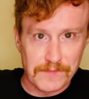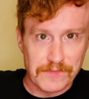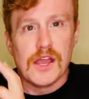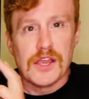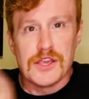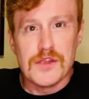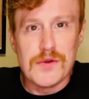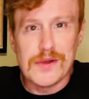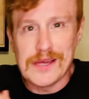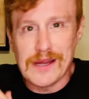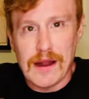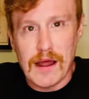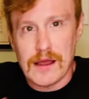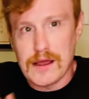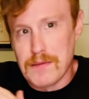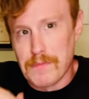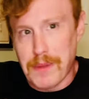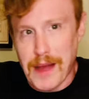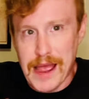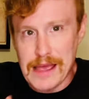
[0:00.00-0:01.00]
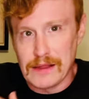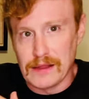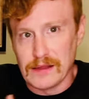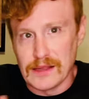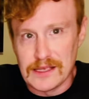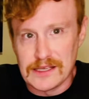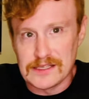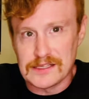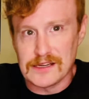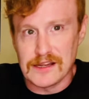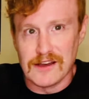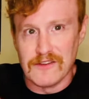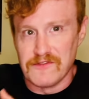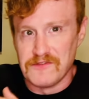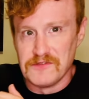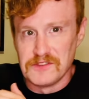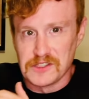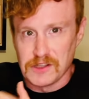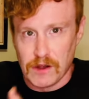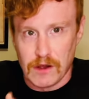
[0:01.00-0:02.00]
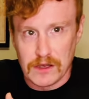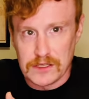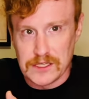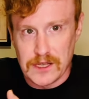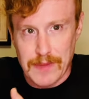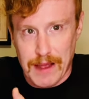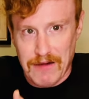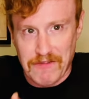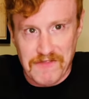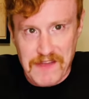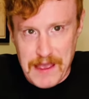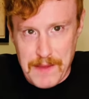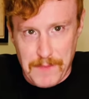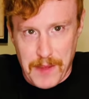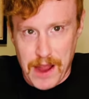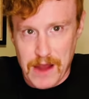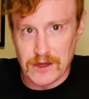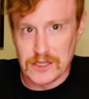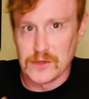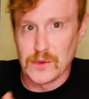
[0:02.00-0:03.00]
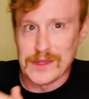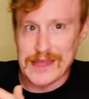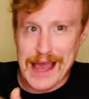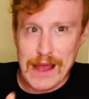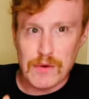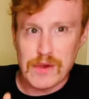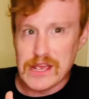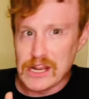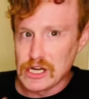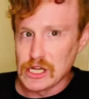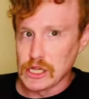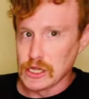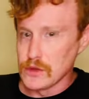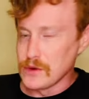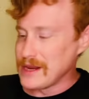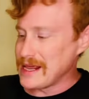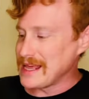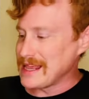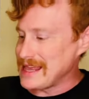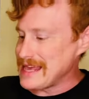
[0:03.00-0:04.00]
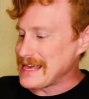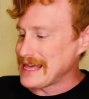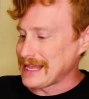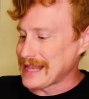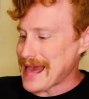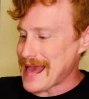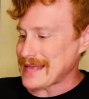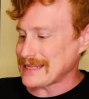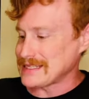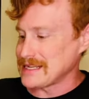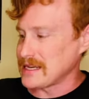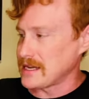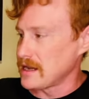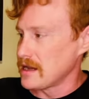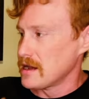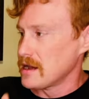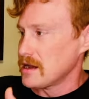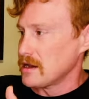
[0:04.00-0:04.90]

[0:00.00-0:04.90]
You cannot compile a list of songs about vampires without including the classic